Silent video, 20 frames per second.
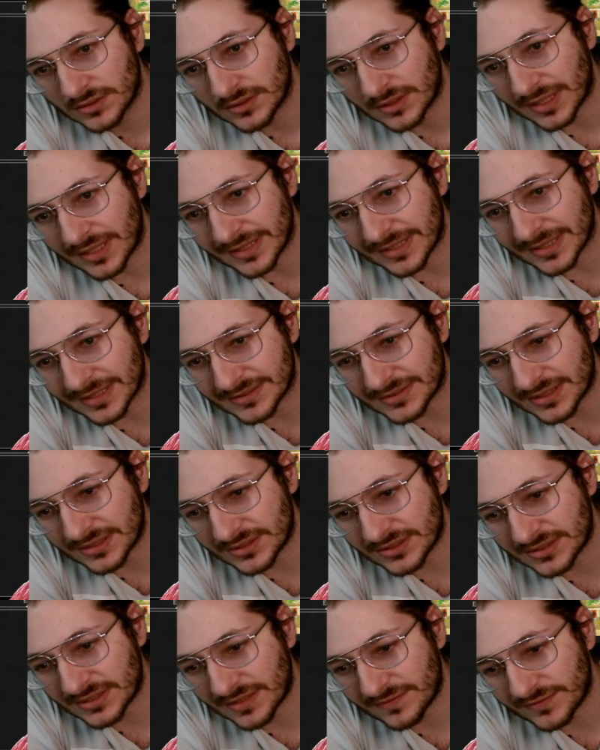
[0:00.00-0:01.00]
I guess I
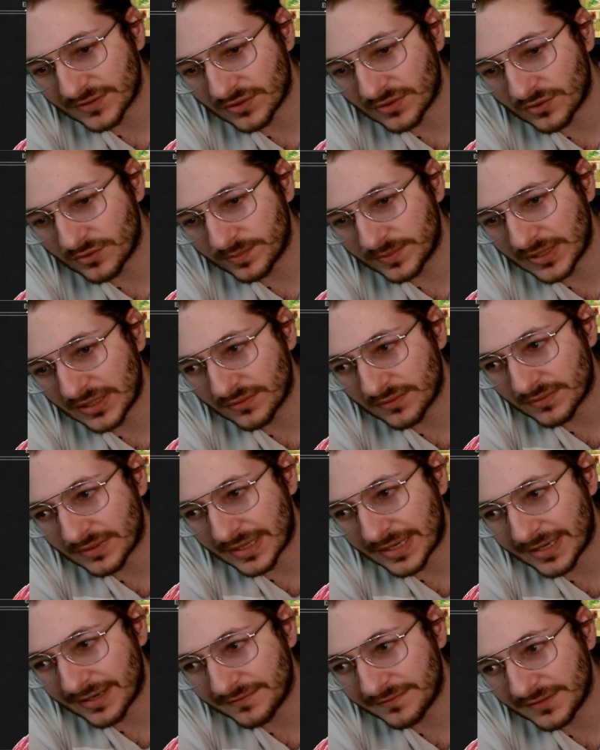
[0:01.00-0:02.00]
just have to hope they don't
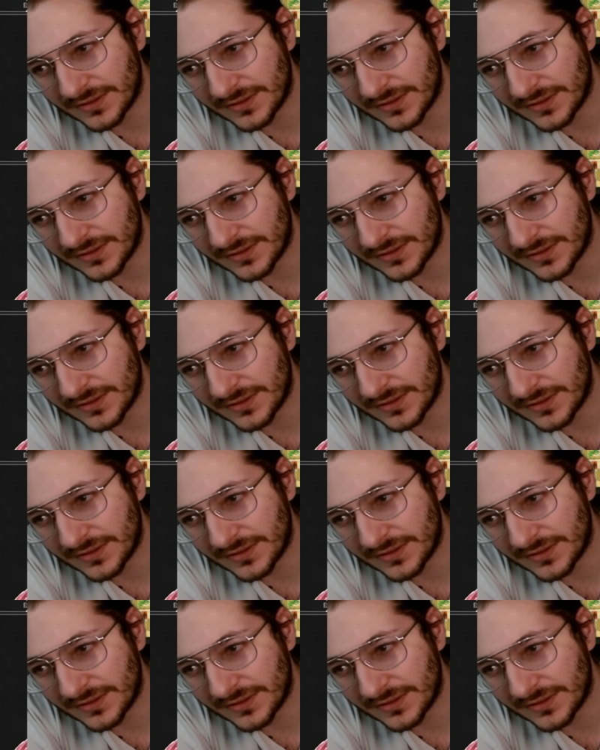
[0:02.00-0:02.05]
have